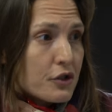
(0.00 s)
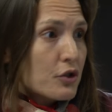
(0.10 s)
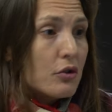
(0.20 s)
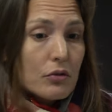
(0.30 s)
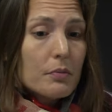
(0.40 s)
the
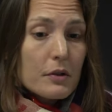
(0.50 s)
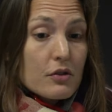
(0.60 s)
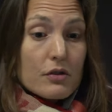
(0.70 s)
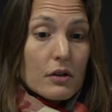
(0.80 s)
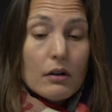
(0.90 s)
tube are
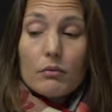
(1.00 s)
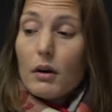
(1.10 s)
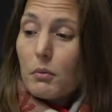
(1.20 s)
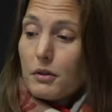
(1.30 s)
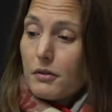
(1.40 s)
just, oh,
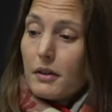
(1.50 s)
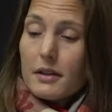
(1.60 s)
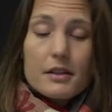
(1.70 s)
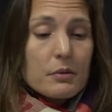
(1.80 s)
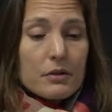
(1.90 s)
well, we're doing
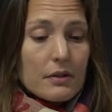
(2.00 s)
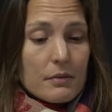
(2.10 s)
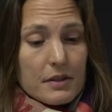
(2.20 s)
this, we're doing that, we're